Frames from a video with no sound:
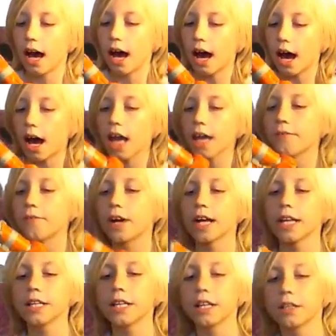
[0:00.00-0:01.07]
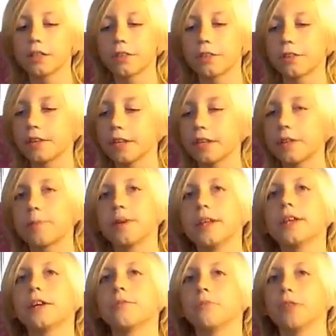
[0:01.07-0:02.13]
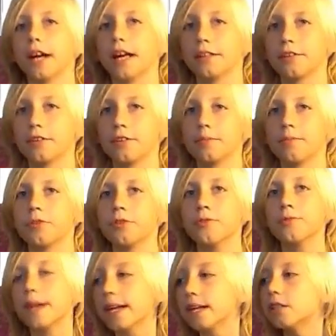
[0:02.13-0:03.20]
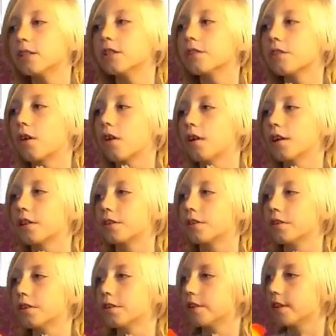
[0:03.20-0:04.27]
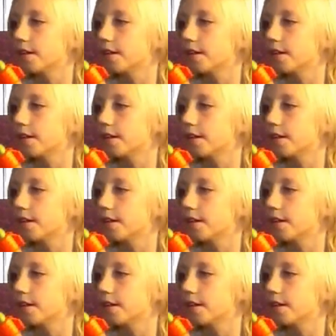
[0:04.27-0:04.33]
I find that it's a pretty good blaster. The ranges aren't as good as they